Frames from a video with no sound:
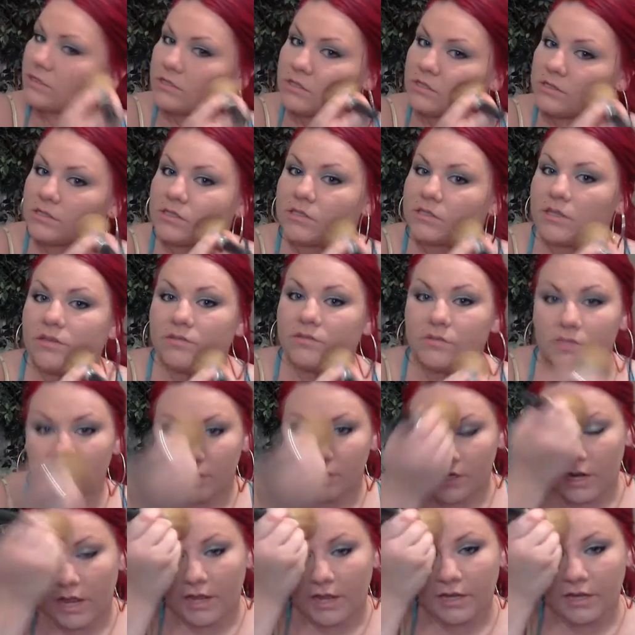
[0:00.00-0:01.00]
just gives a
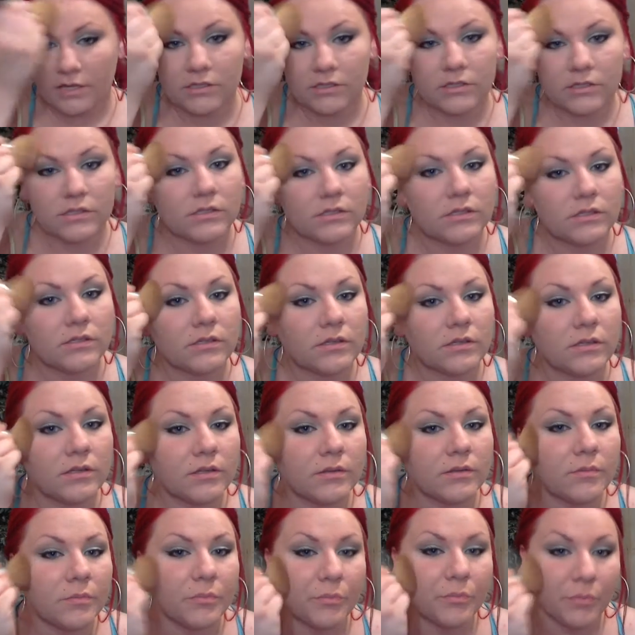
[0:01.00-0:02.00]
nice
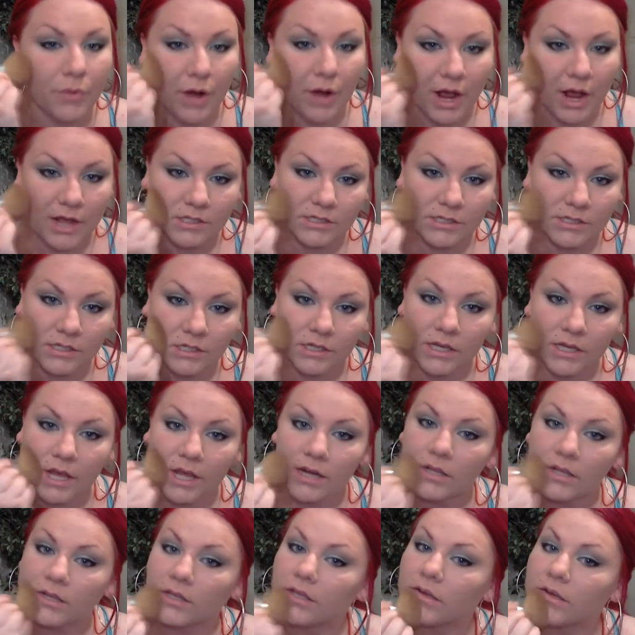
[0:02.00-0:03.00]
bronzy kind
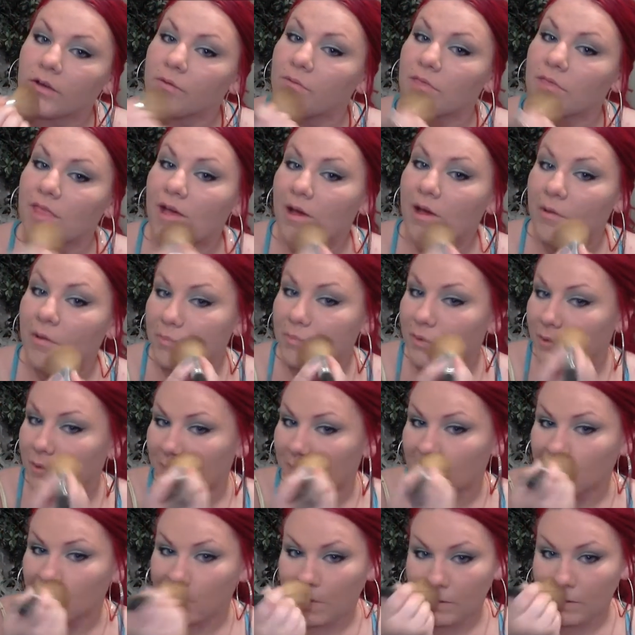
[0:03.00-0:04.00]
of look without
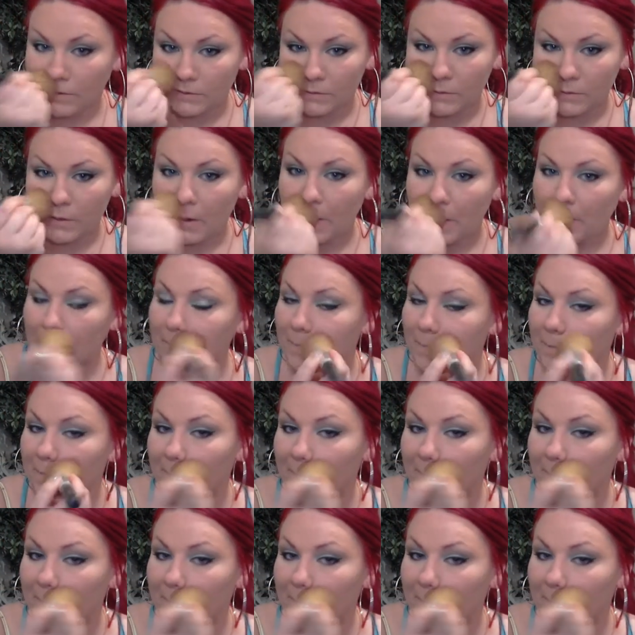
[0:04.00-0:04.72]
putting bronzer on.